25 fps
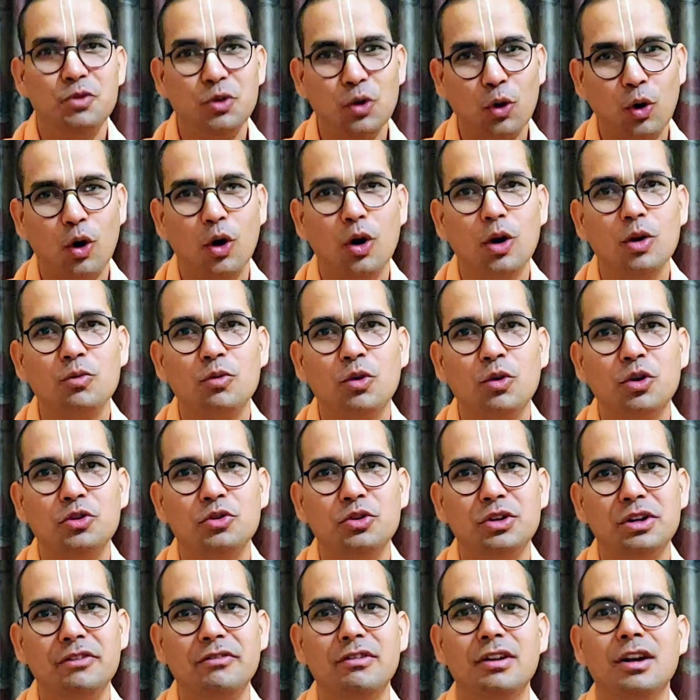We all want
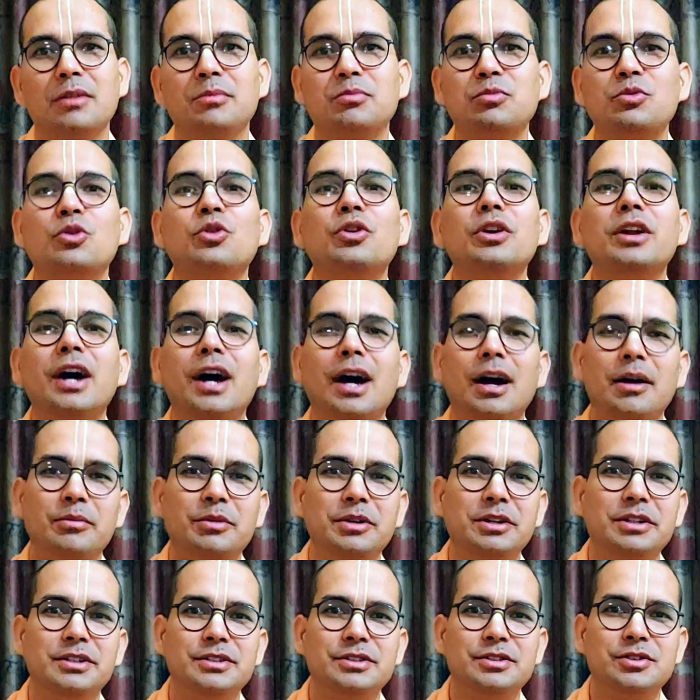to develop good
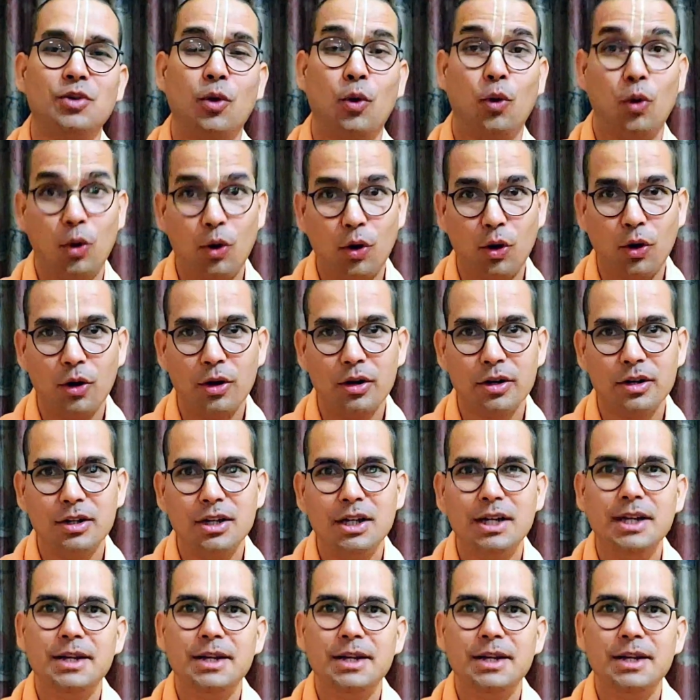habits, or